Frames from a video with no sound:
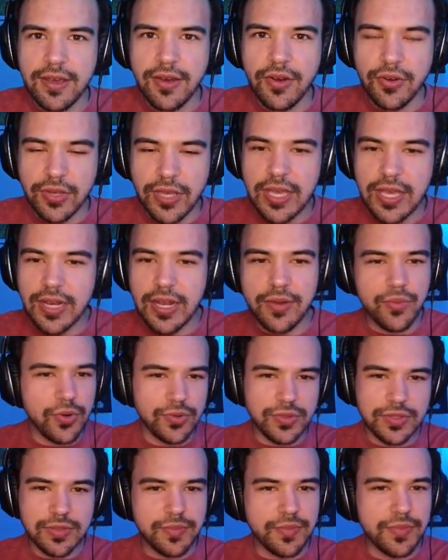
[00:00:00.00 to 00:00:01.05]
Okay, and I
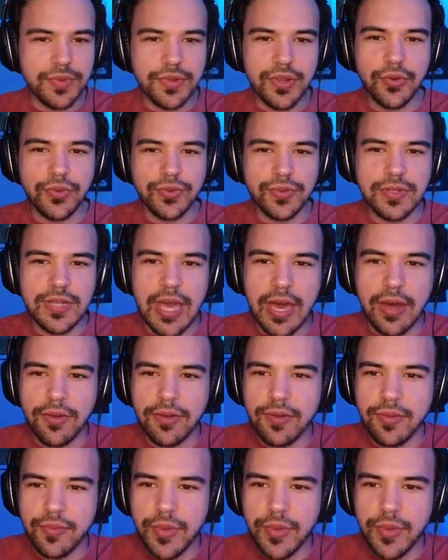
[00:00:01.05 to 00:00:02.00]
wrote some notes down,